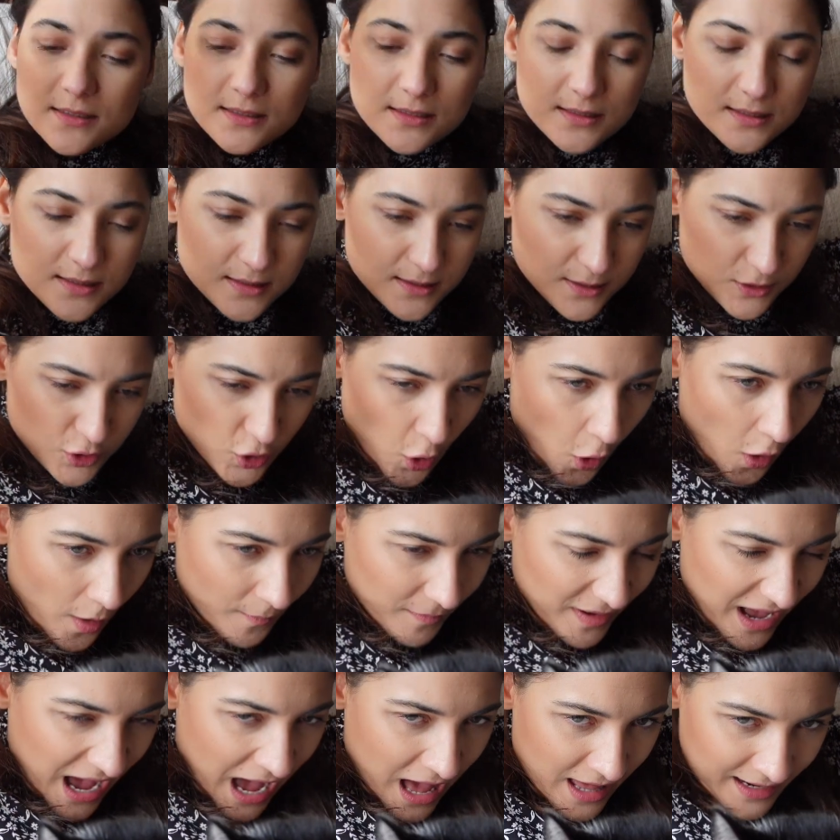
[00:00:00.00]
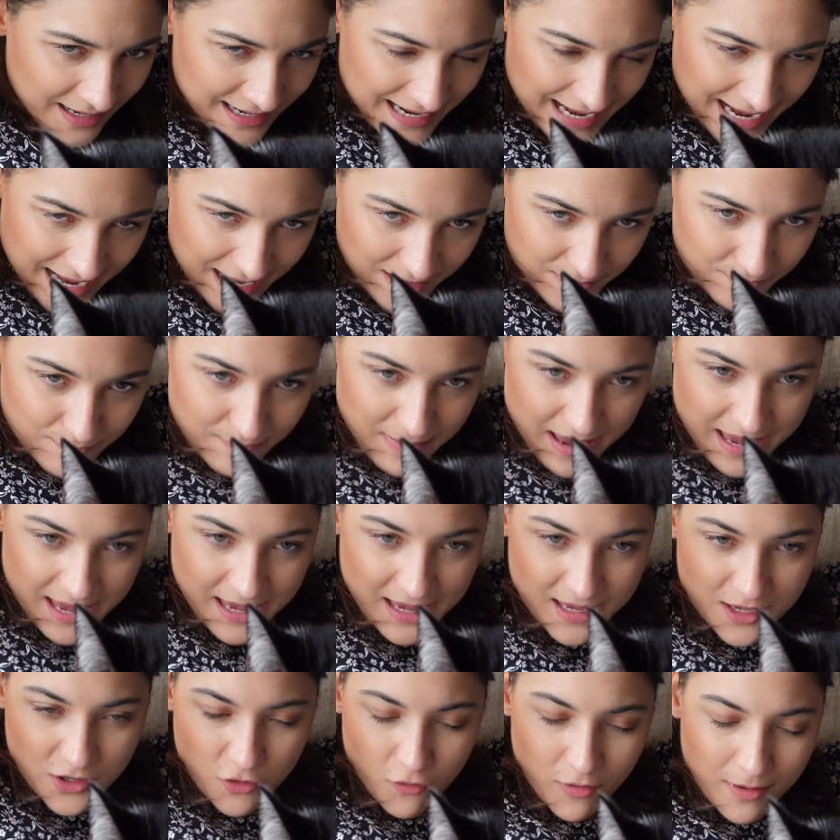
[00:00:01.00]
Stop cuddling
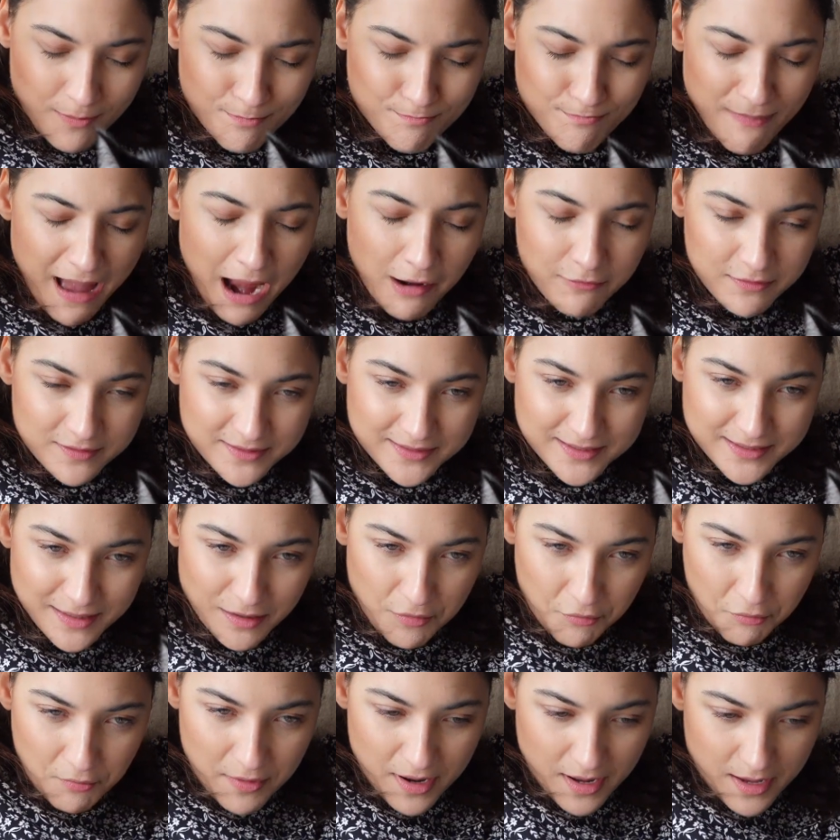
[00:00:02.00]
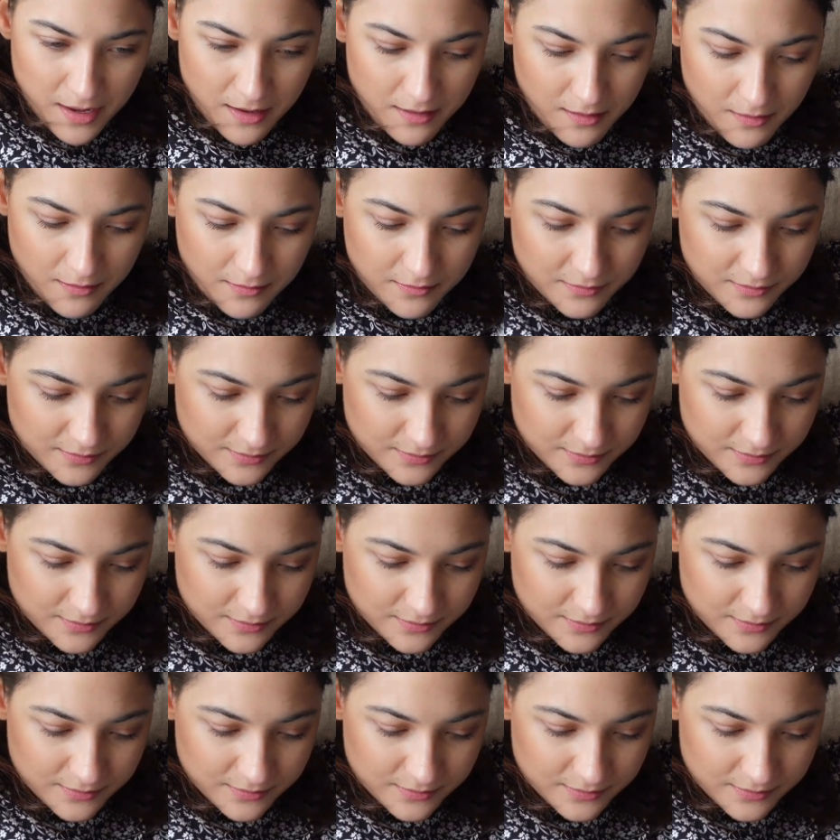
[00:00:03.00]
me. You're embarrassing me.